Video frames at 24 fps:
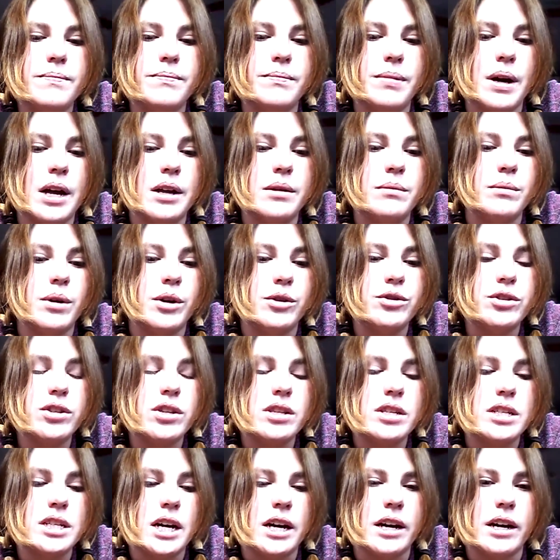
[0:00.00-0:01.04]
But
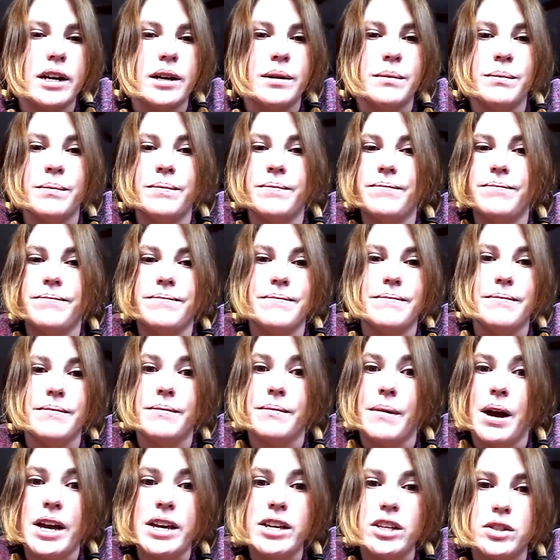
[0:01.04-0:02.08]
most of the time,
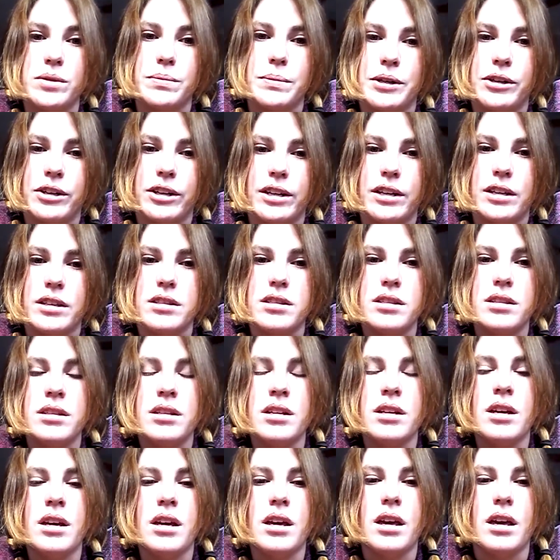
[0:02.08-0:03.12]
my
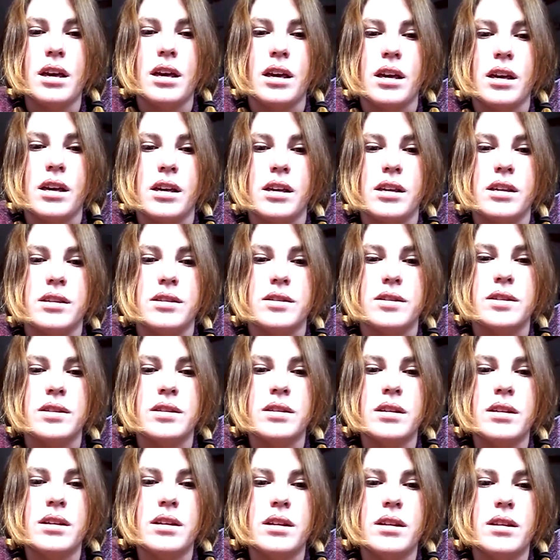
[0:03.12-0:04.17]
experience
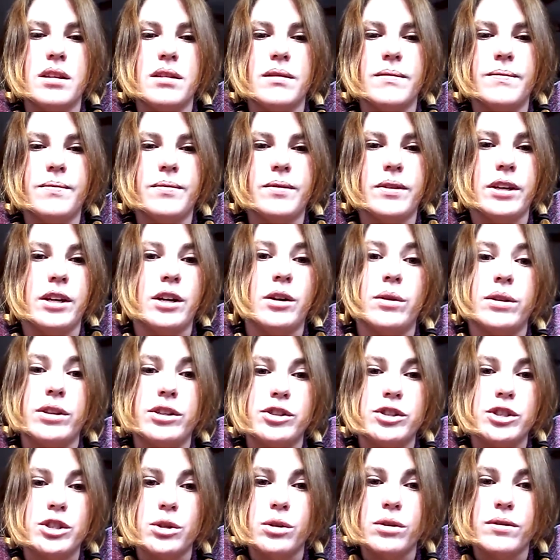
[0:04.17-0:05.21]
is, you know, and
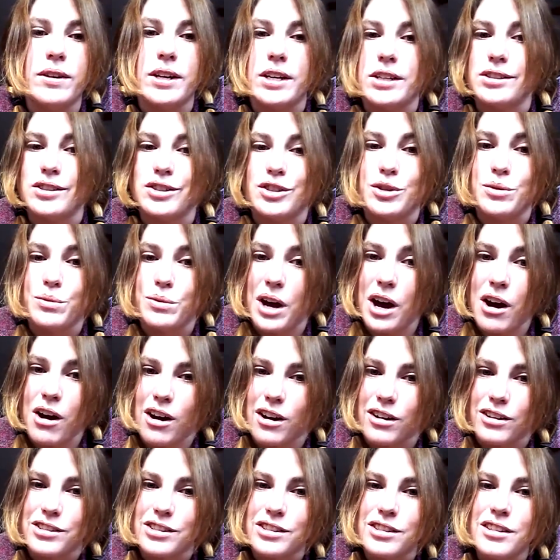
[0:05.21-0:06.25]
there's two of us and two
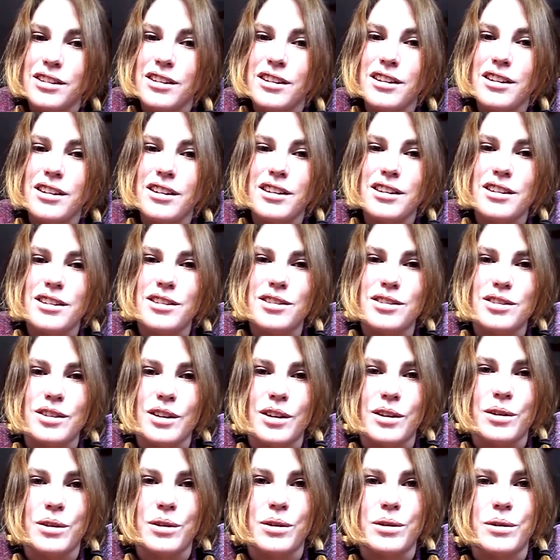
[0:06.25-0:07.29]
dogs,
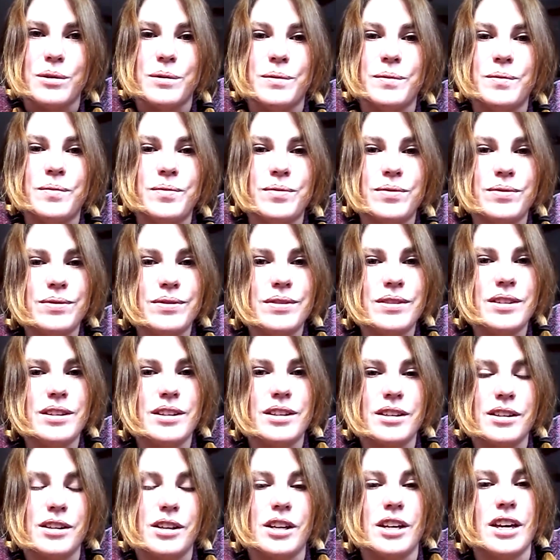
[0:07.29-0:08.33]
so
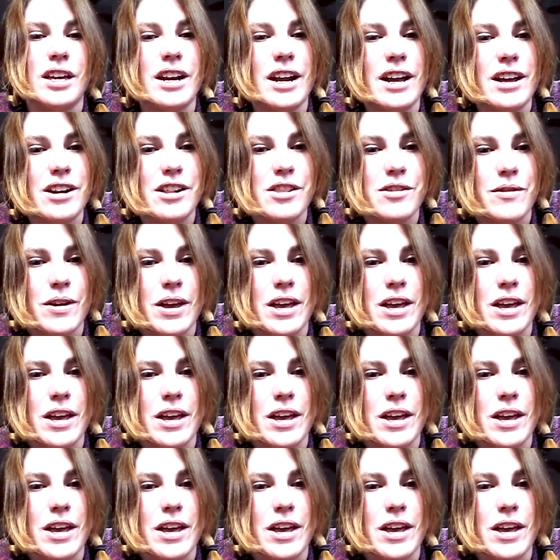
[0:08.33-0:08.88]
you get out of the